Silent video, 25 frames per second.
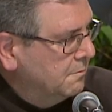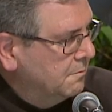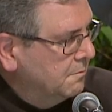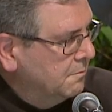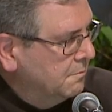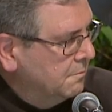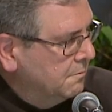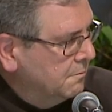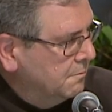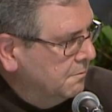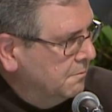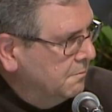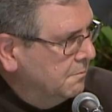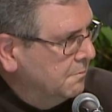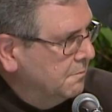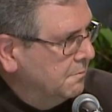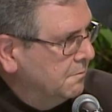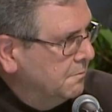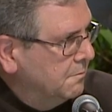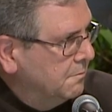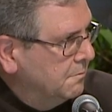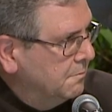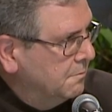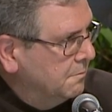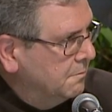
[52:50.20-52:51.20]

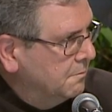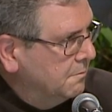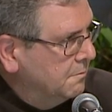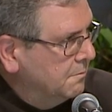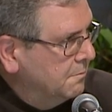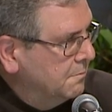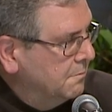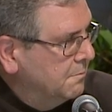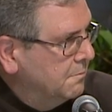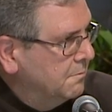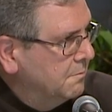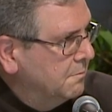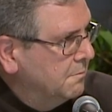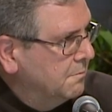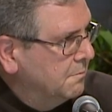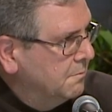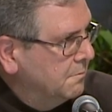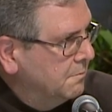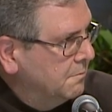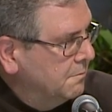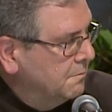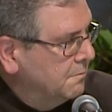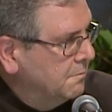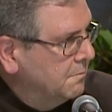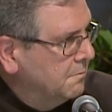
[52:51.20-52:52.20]

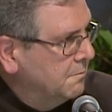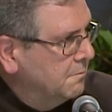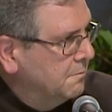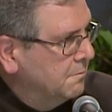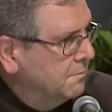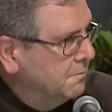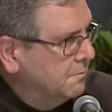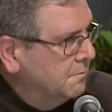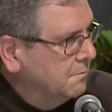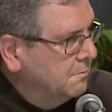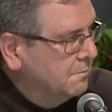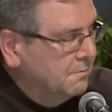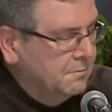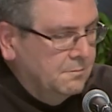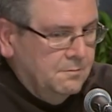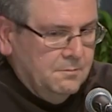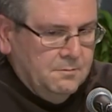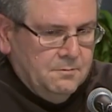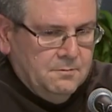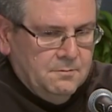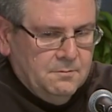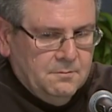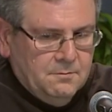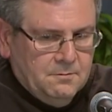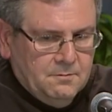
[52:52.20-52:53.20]

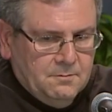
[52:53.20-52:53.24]
(silent)